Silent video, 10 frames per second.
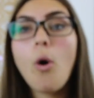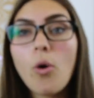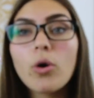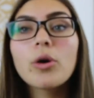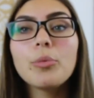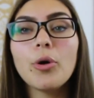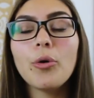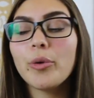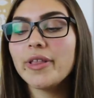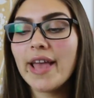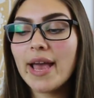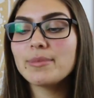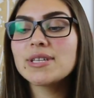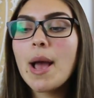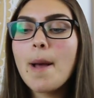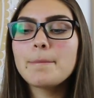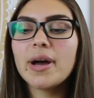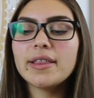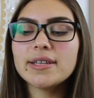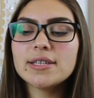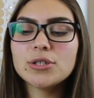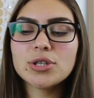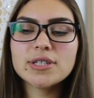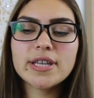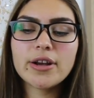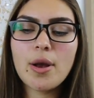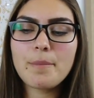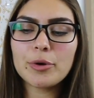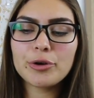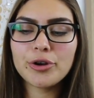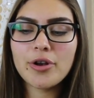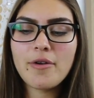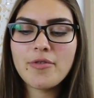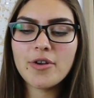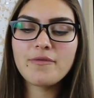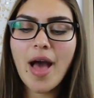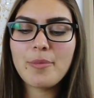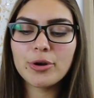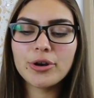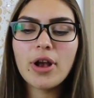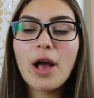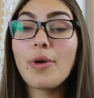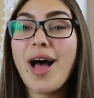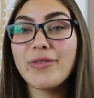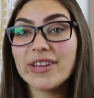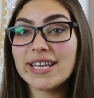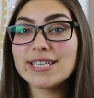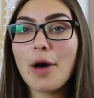horrible with names. But this is just their burner, their fat burner. I will have a link